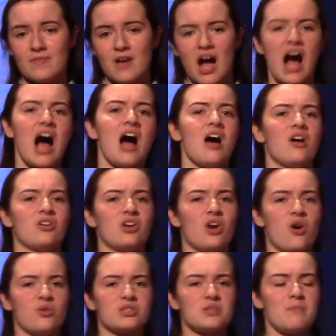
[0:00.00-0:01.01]
"I'll
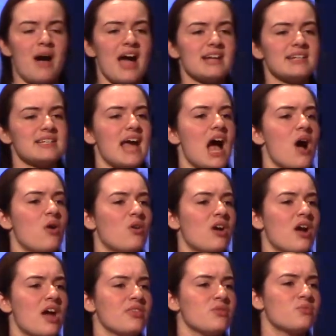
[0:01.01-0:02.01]
go to my tower
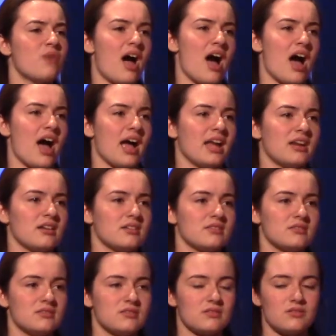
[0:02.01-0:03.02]
on the Rhine,"
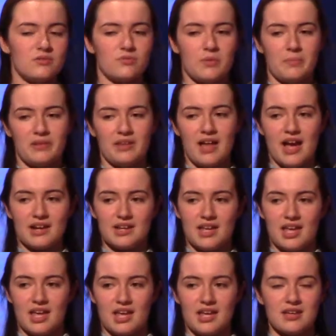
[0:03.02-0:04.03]
replied
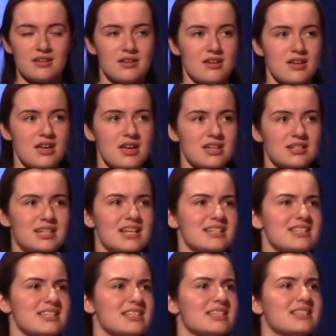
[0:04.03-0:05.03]
he.
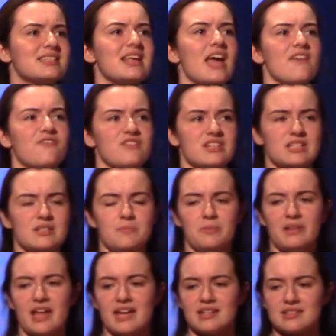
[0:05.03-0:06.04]
"'Tis the safest
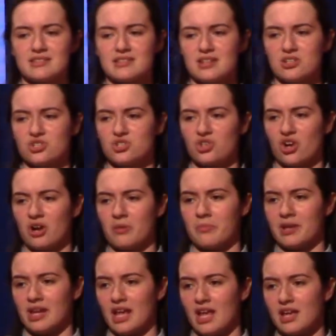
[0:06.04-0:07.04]
place in
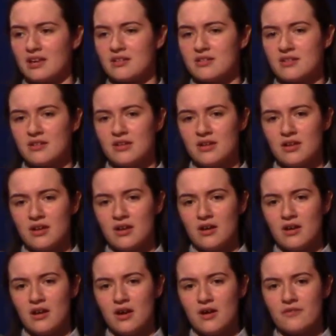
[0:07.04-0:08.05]
Germany,
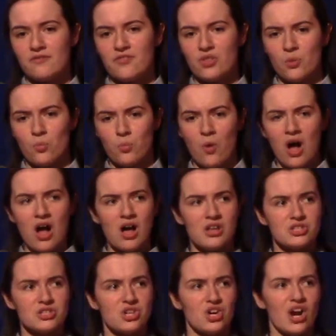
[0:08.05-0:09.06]
for the
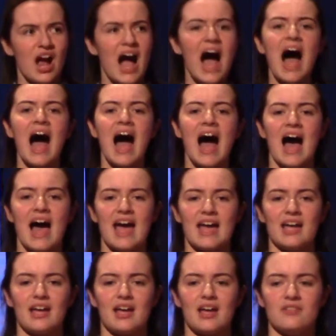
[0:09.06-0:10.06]
walls are
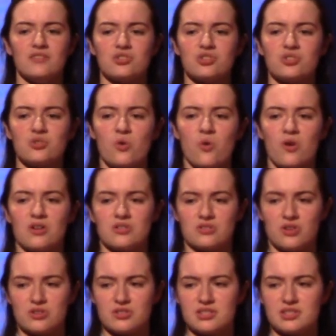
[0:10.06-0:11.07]
high and the shores
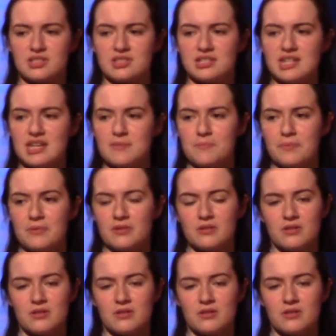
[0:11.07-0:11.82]
are steep.